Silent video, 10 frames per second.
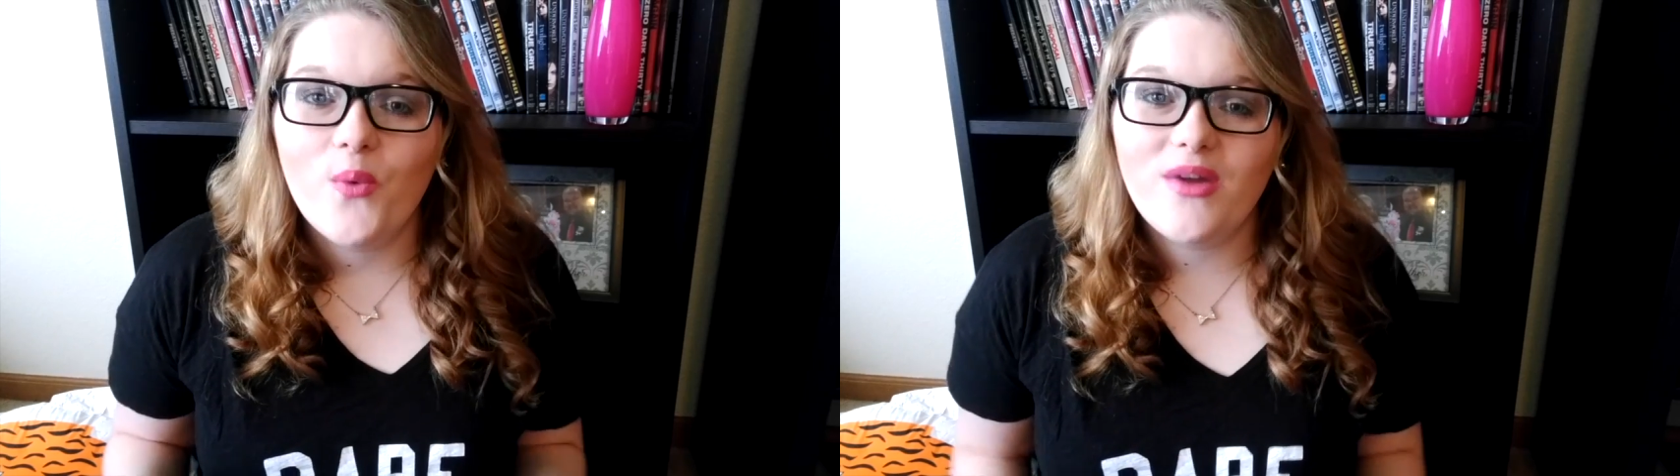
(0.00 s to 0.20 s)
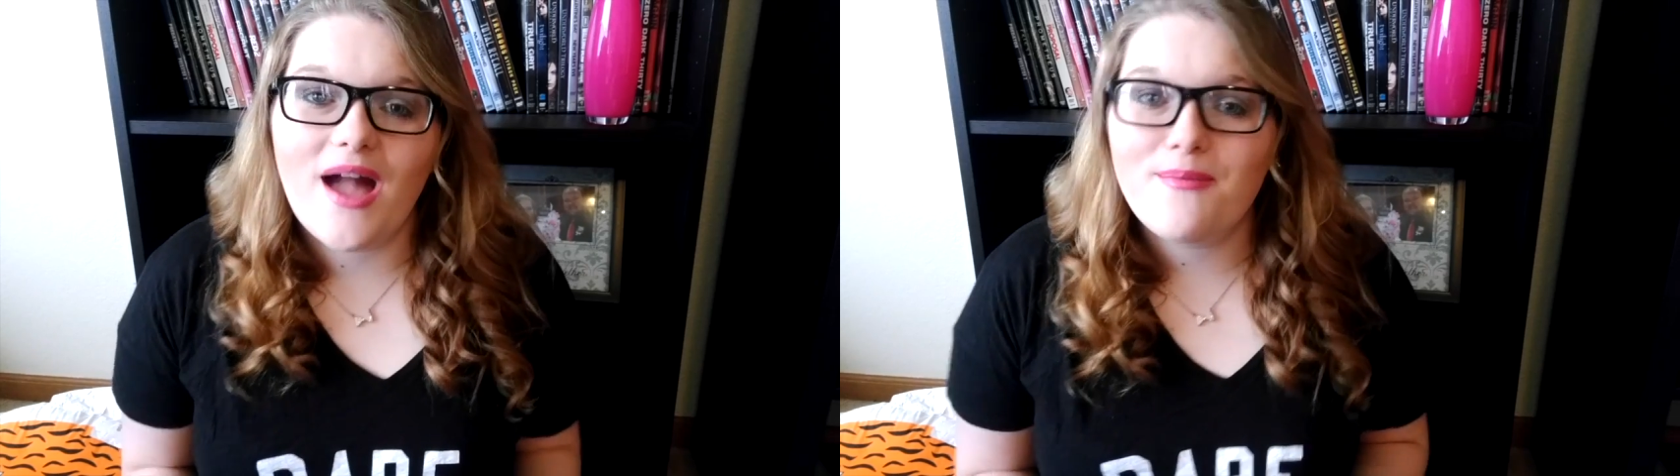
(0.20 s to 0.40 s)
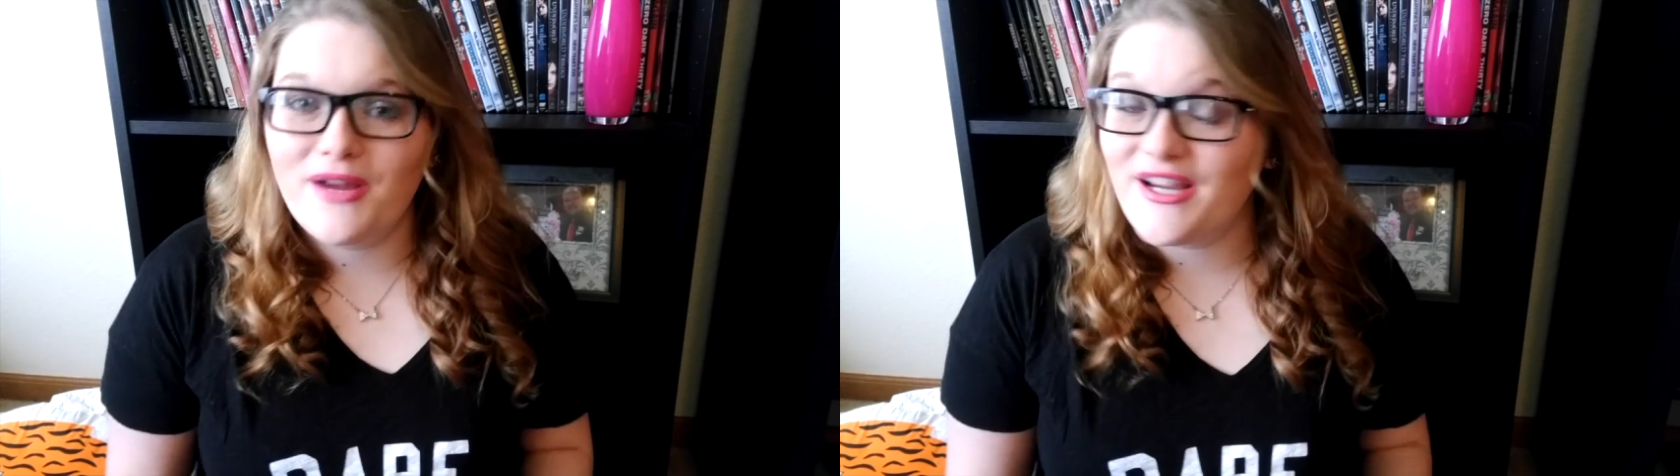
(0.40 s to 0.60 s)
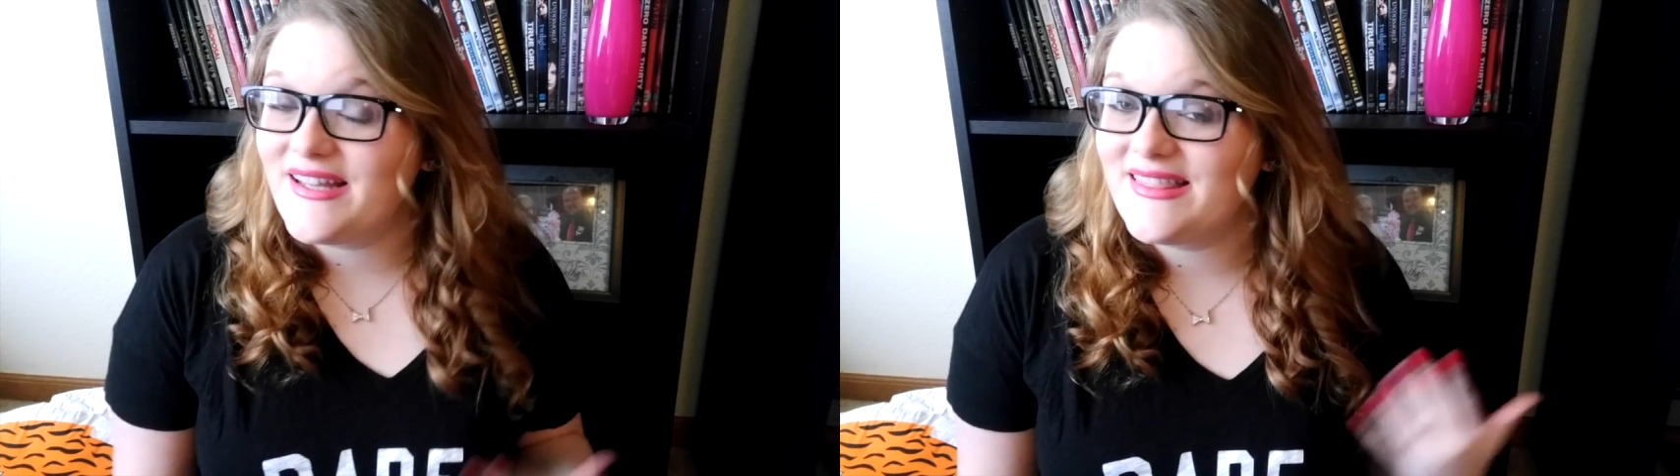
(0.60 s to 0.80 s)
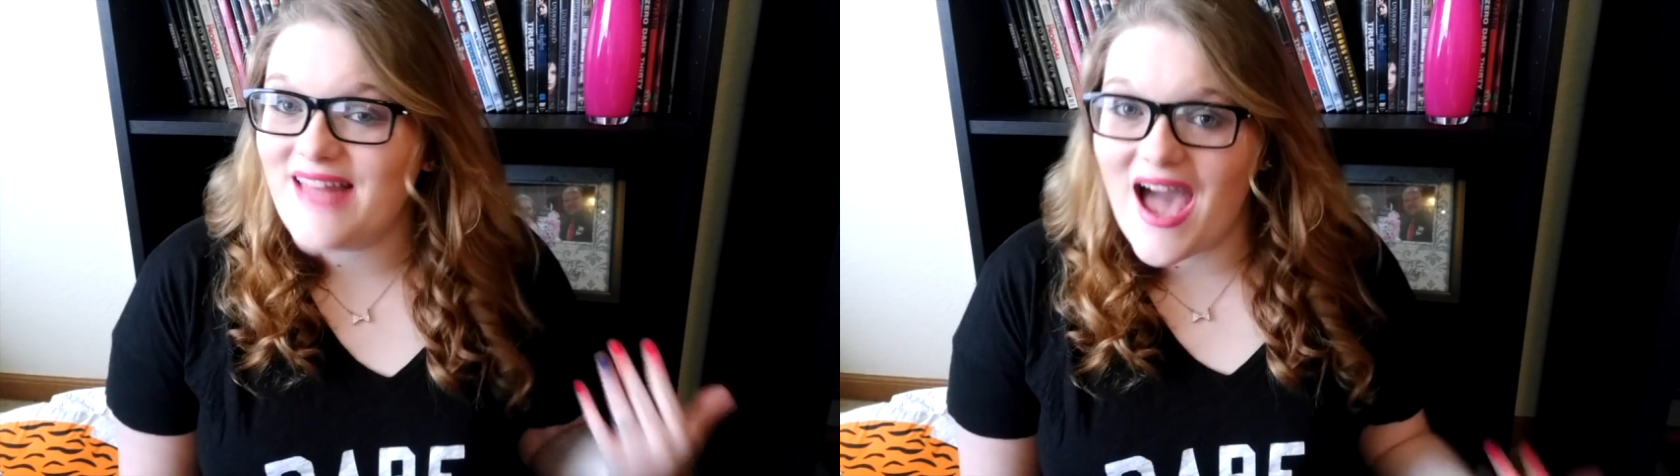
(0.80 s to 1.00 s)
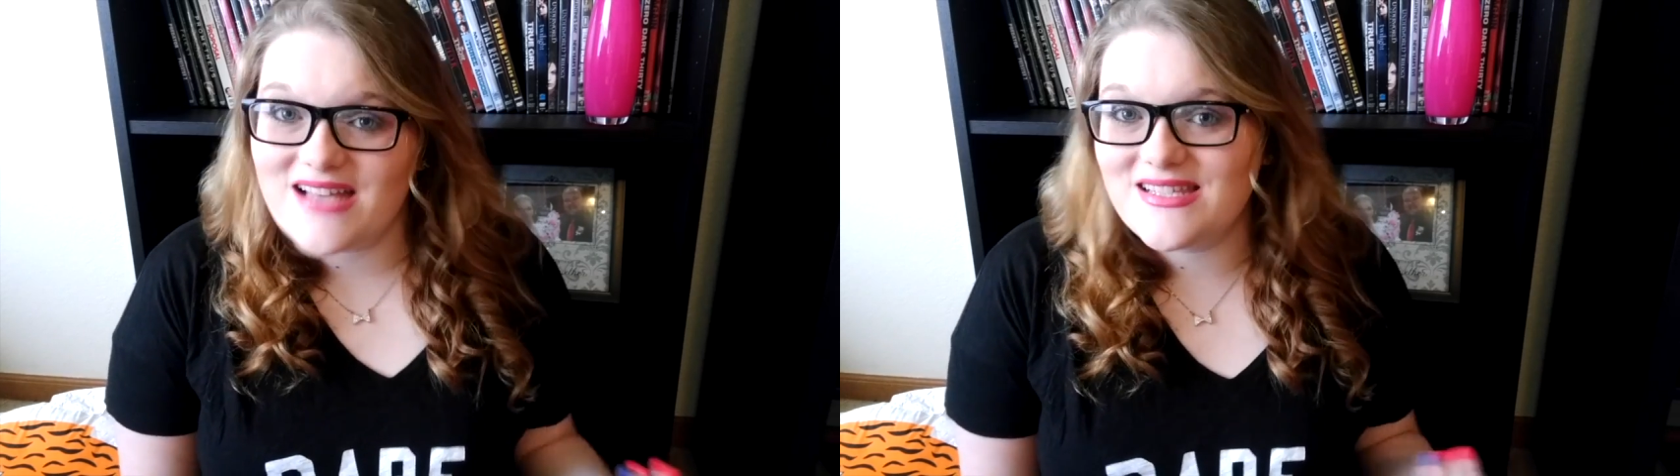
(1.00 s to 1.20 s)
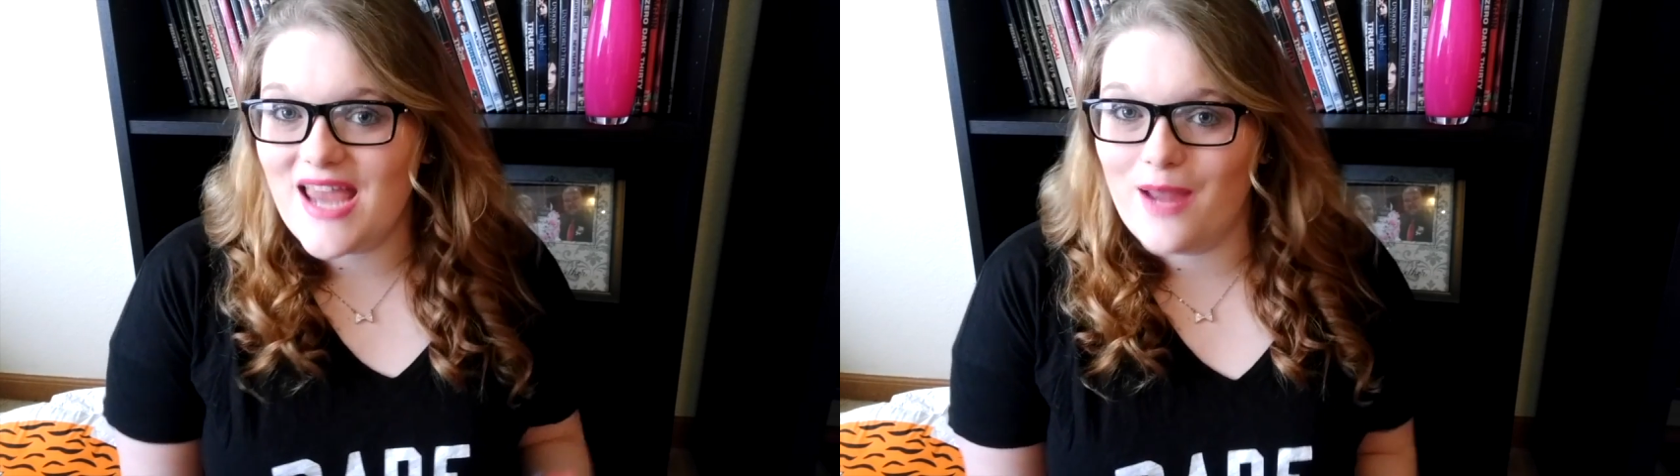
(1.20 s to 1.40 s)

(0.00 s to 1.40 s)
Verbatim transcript: We got married last